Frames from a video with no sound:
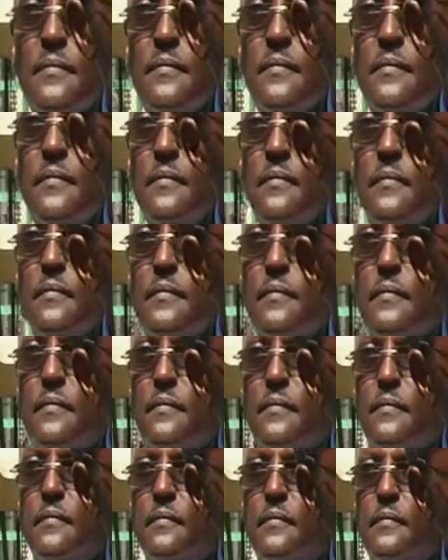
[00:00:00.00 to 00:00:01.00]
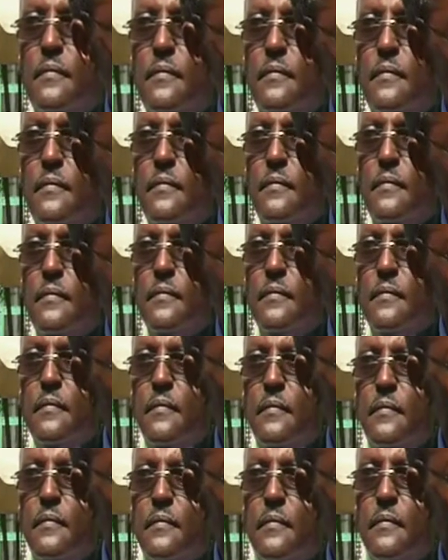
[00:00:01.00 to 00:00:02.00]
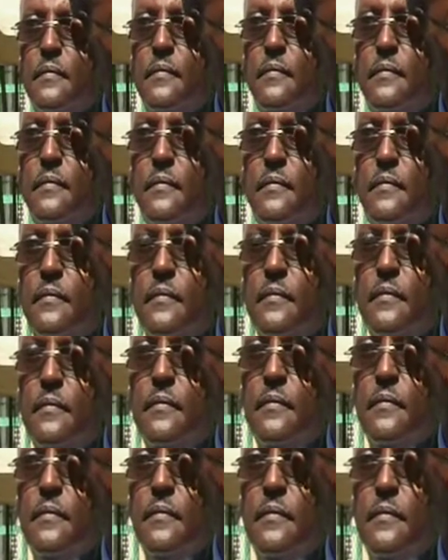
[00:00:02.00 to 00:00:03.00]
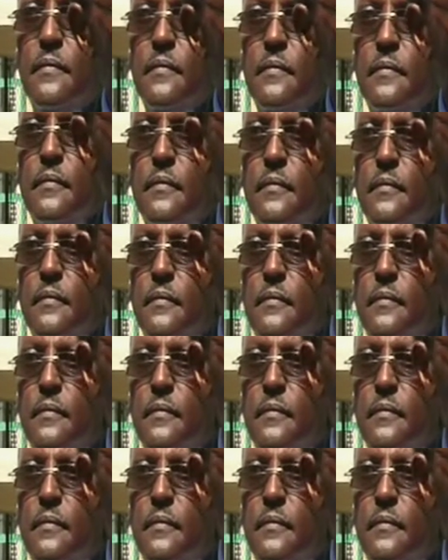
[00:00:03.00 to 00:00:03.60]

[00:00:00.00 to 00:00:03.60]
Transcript: This person isn't speaking.